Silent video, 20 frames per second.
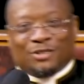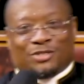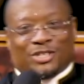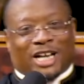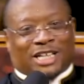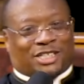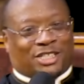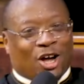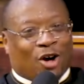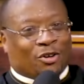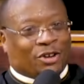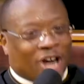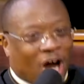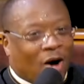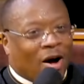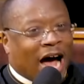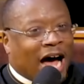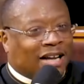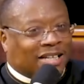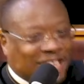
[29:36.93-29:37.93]
You just don't
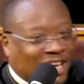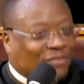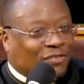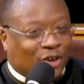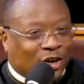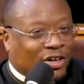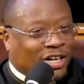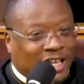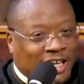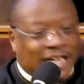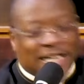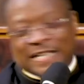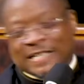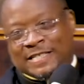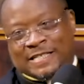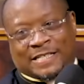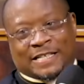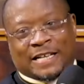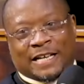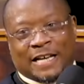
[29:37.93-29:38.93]
know how difficult it
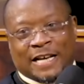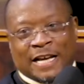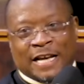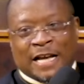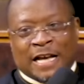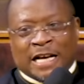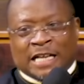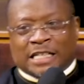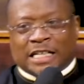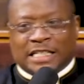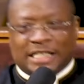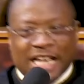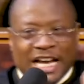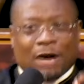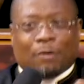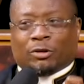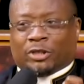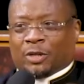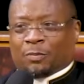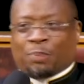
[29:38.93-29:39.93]
is to
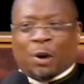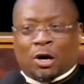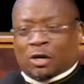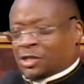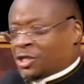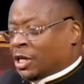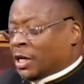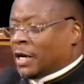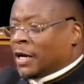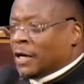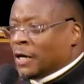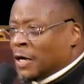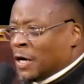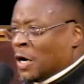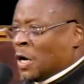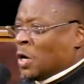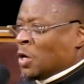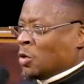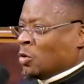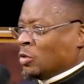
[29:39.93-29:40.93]
deal with the person
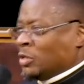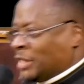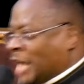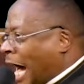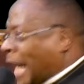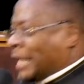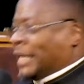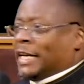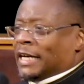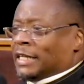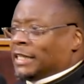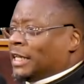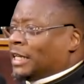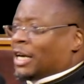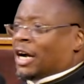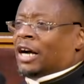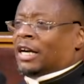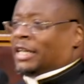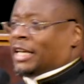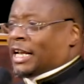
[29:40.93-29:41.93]
who got here a
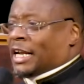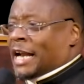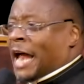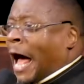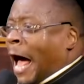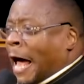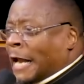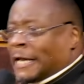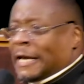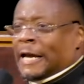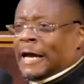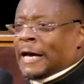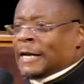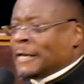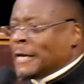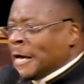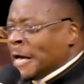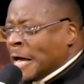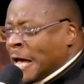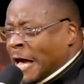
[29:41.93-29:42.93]
little earlier than I
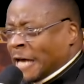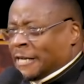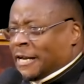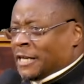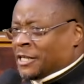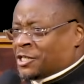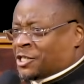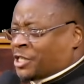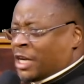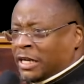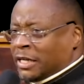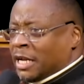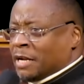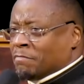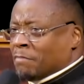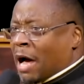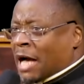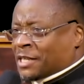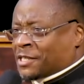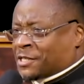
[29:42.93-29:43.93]
did, and they're sitting
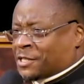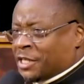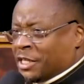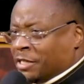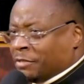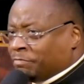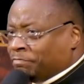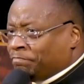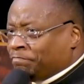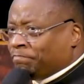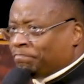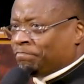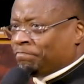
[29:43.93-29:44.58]
in my seat.